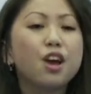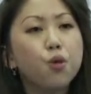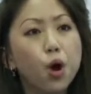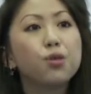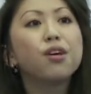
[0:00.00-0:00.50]

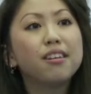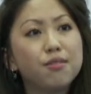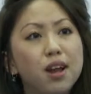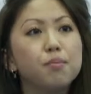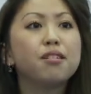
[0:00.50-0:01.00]
growth,
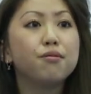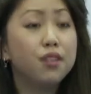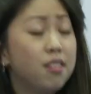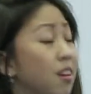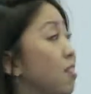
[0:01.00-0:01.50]
development and
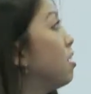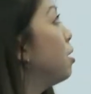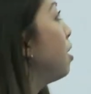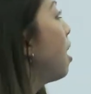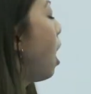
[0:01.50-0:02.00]

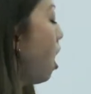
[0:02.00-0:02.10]
fertility